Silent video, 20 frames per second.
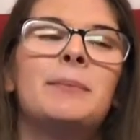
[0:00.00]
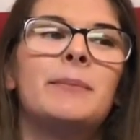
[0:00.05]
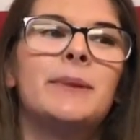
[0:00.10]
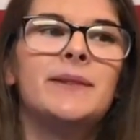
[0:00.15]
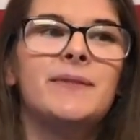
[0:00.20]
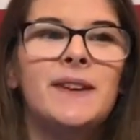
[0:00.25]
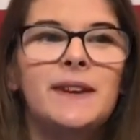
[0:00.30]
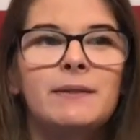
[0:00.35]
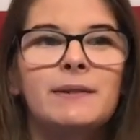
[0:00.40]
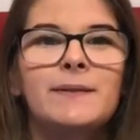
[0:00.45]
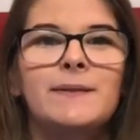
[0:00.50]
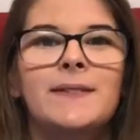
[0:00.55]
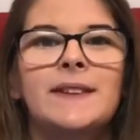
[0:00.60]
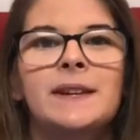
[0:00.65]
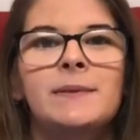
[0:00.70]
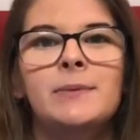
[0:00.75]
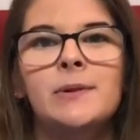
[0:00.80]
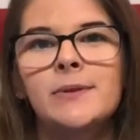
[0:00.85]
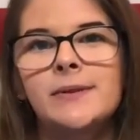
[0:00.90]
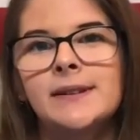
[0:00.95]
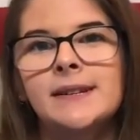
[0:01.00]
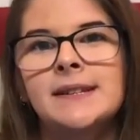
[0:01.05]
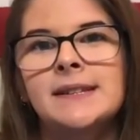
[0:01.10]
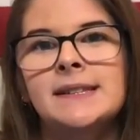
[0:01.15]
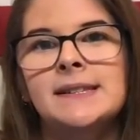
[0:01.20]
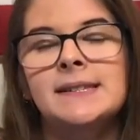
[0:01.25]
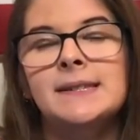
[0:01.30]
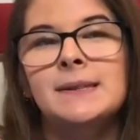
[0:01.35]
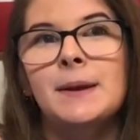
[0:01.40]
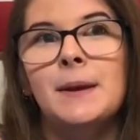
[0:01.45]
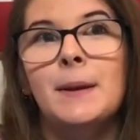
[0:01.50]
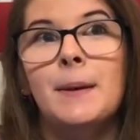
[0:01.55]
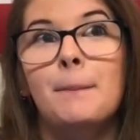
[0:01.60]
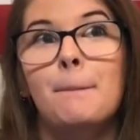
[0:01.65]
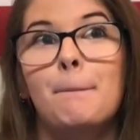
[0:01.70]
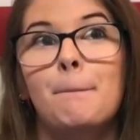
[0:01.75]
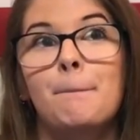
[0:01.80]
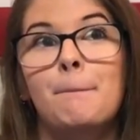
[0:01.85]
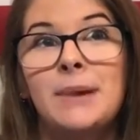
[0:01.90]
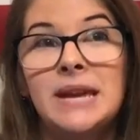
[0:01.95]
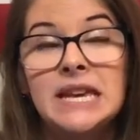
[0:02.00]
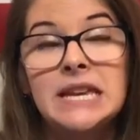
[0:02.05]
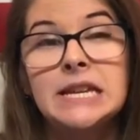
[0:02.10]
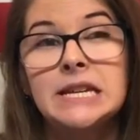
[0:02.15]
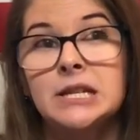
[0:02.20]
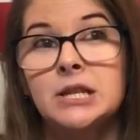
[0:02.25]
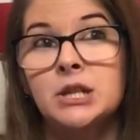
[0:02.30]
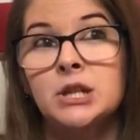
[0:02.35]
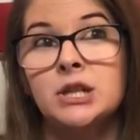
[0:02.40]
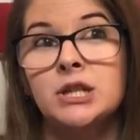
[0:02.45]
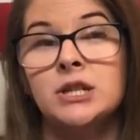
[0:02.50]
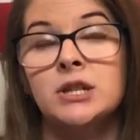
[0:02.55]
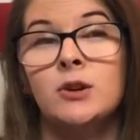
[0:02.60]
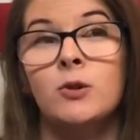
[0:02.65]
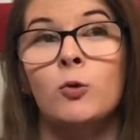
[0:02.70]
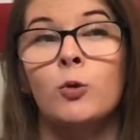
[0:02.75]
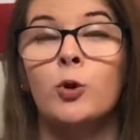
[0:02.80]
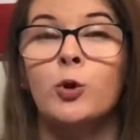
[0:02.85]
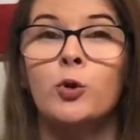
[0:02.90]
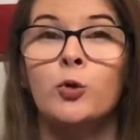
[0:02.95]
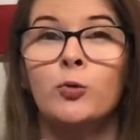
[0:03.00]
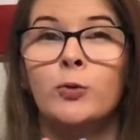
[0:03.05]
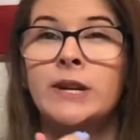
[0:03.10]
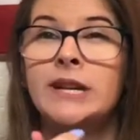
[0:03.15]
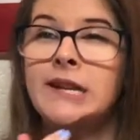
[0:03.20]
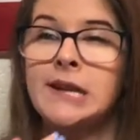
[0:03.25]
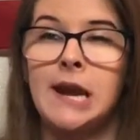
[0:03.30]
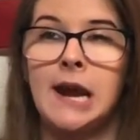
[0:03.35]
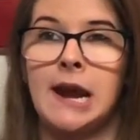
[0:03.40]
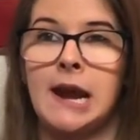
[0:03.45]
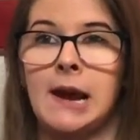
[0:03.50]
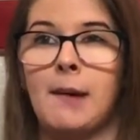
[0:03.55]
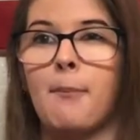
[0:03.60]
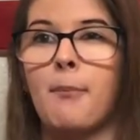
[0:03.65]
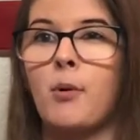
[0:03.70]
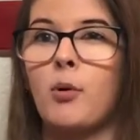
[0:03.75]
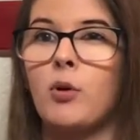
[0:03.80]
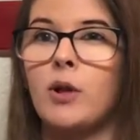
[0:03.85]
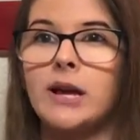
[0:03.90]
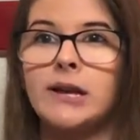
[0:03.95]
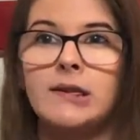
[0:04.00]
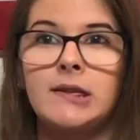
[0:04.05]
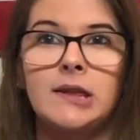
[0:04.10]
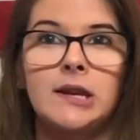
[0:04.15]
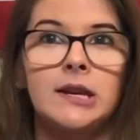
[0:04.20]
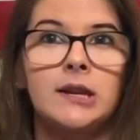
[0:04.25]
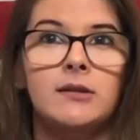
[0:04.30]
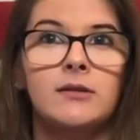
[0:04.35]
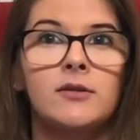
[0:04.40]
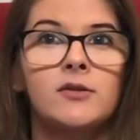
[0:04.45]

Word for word: My favorite flavor is peach or green apple, I think.